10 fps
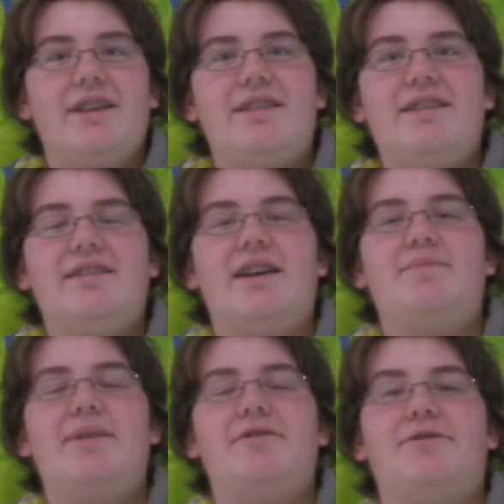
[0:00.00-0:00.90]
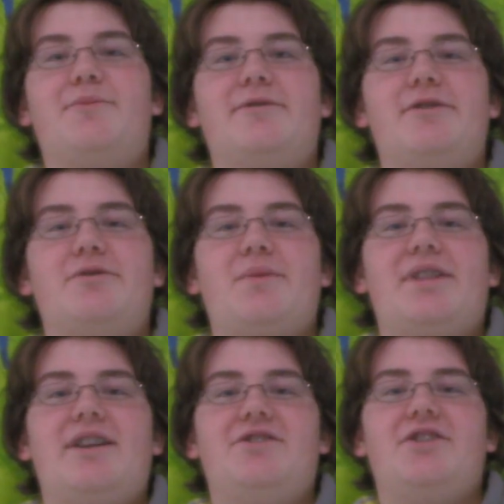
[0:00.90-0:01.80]
This has been your sports rush with
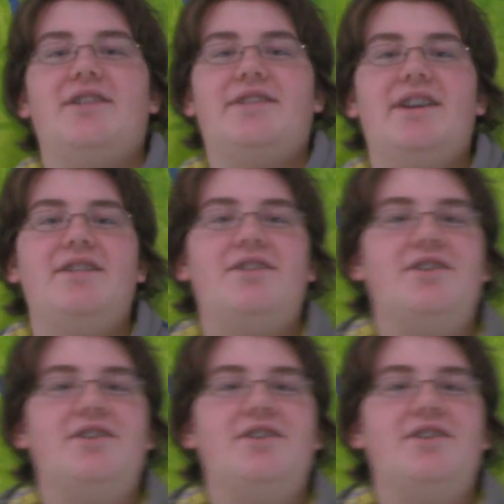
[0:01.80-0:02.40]
Elijah Johnson.